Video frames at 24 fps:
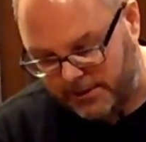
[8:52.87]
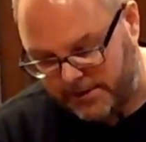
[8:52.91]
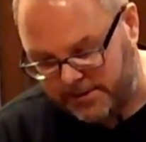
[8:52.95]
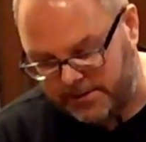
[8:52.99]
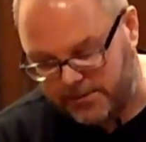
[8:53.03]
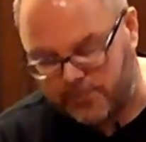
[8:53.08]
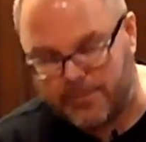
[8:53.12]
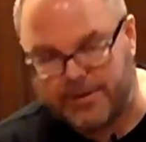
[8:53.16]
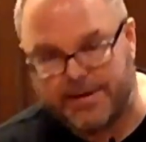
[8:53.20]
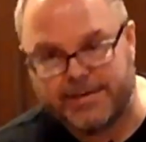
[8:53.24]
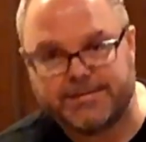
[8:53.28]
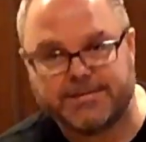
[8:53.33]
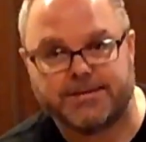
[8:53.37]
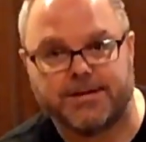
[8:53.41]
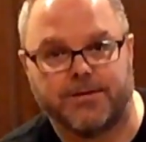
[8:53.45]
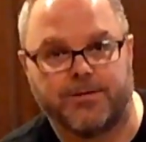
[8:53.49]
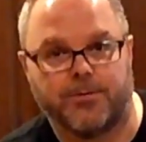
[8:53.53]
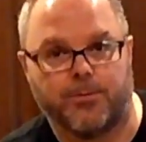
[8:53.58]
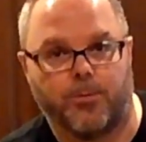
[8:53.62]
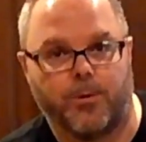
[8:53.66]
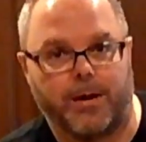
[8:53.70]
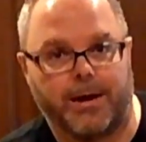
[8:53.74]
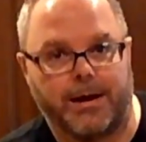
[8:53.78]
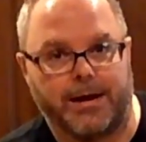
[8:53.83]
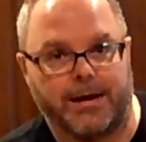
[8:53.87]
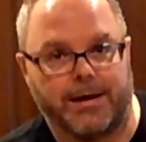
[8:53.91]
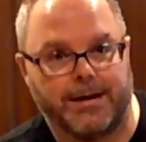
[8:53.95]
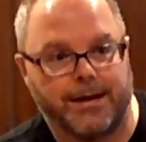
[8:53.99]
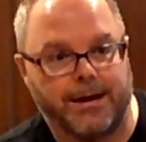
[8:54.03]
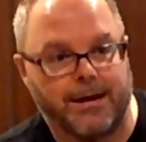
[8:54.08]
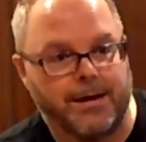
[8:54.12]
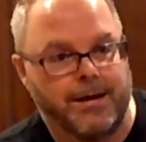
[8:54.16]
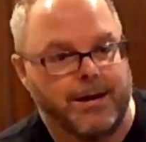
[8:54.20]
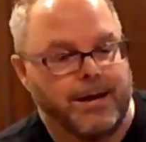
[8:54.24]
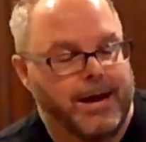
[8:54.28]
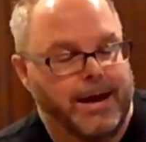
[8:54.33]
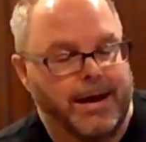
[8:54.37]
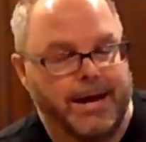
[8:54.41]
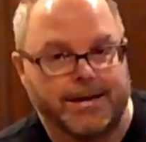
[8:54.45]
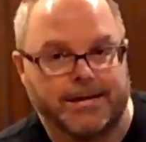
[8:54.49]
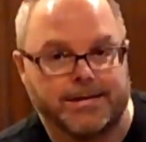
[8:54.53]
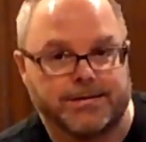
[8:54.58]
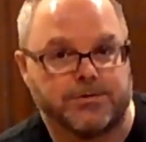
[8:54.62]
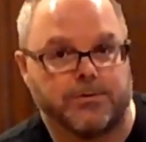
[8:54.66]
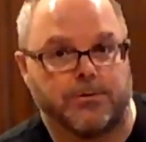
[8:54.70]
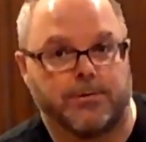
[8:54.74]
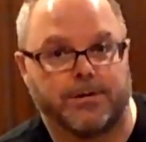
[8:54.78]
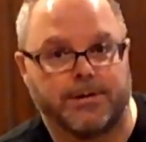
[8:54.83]
it the rest of the way, and
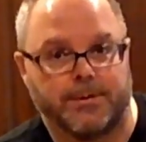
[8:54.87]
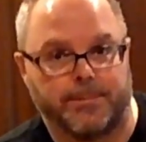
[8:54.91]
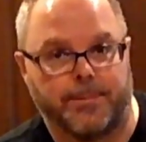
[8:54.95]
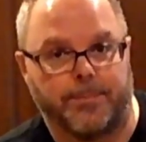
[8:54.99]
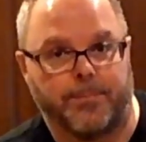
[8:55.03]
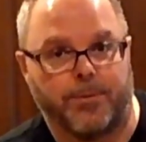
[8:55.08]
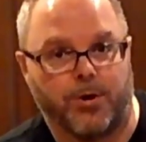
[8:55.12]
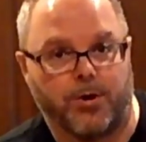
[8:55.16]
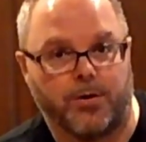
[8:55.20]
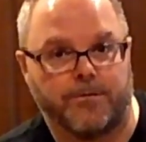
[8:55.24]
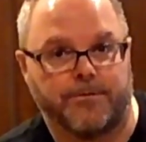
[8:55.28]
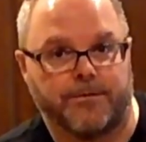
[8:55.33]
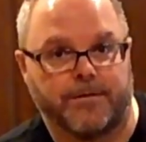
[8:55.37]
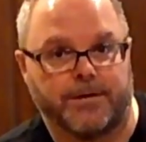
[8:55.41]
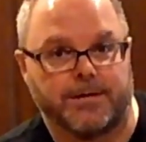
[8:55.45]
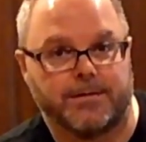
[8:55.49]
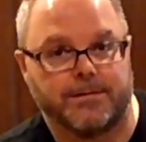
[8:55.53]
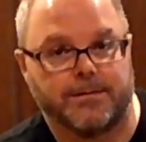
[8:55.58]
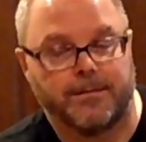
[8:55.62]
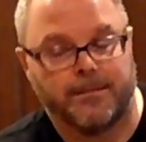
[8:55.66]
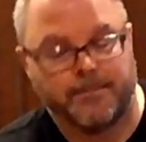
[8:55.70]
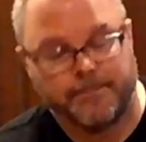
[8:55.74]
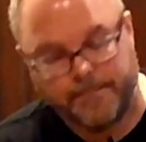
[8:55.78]
it's going to be perfect.